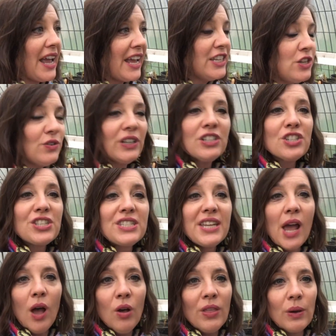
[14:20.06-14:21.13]
And you can just
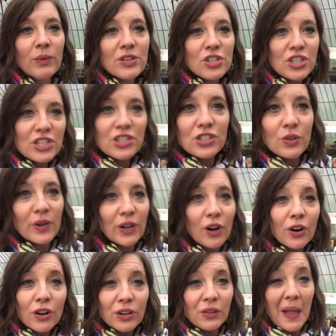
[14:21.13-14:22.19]
tell that when she's doing
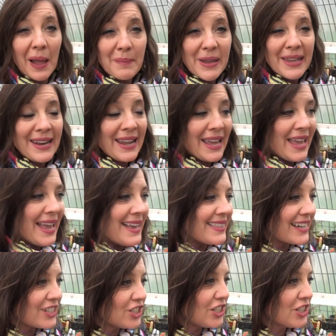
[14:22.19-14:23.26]
her allotment,
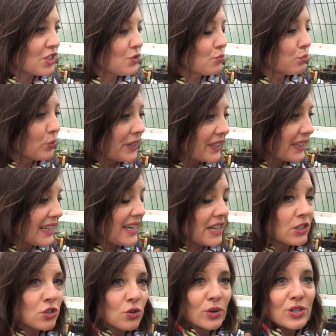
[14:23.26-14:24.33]
that she just really
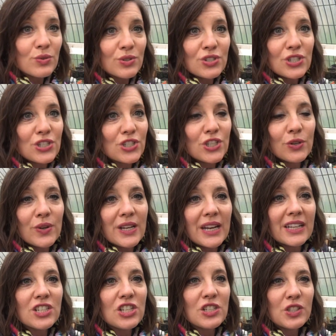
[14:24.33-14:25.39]
enjoys what she's doing,
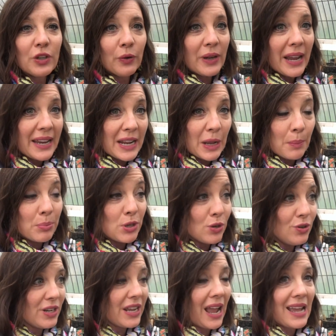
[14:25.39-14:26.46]
and she's creating
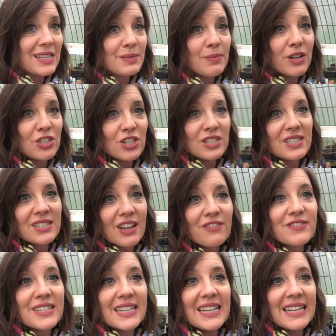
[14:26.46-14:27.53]
beauty as much as stuff
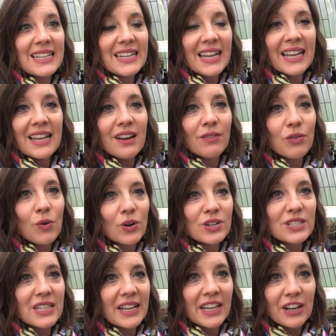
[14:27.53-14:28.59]
to eat, and of
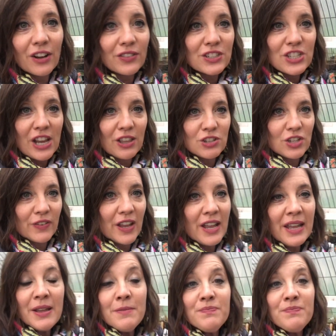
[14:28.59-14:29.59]
course taking on the challenge of it.